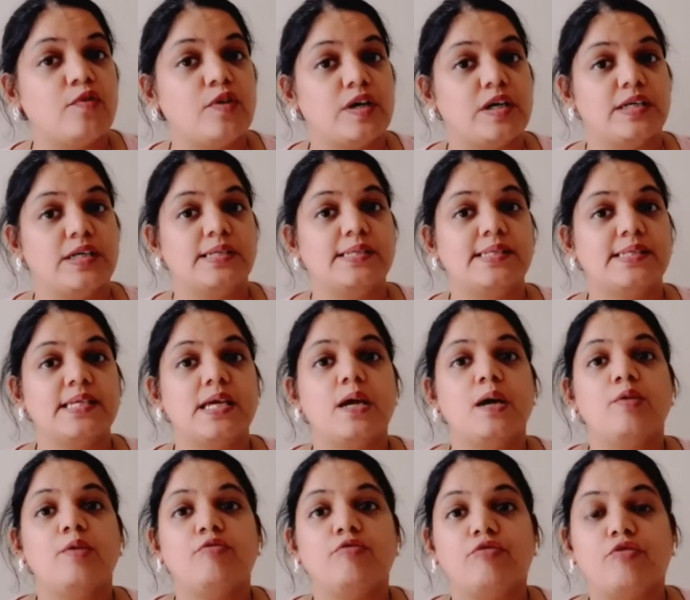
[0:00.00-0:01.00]
words
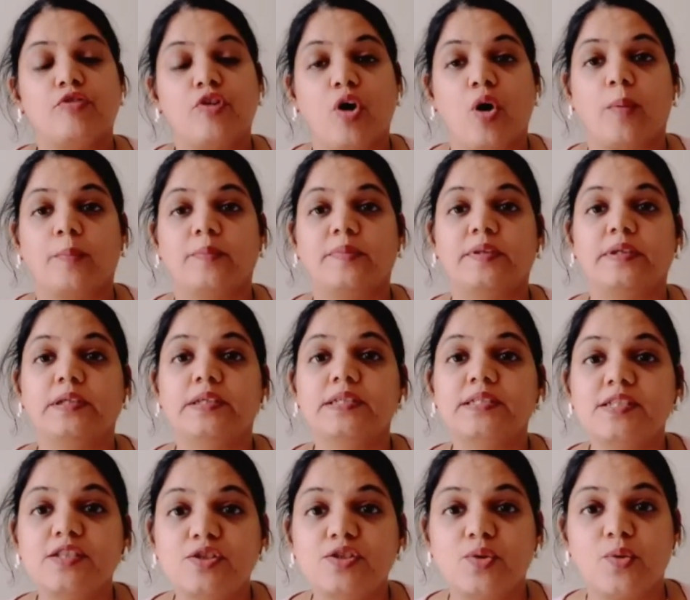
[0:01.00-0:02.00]
from the
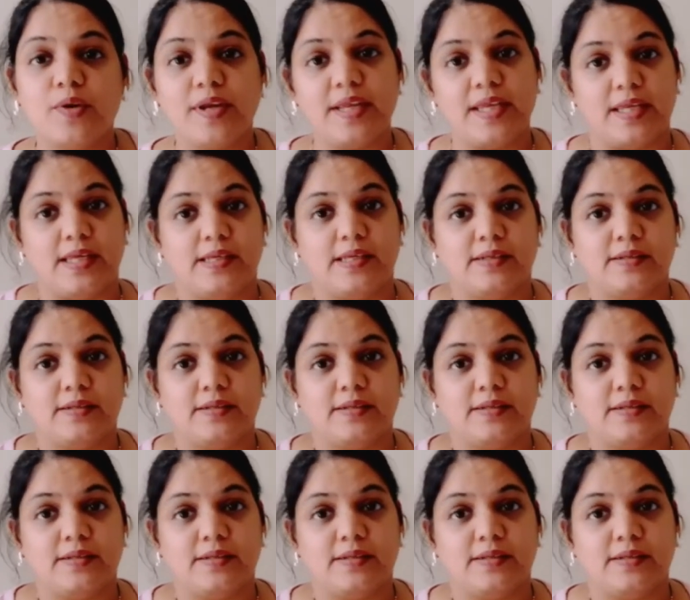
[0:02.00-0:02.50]
story.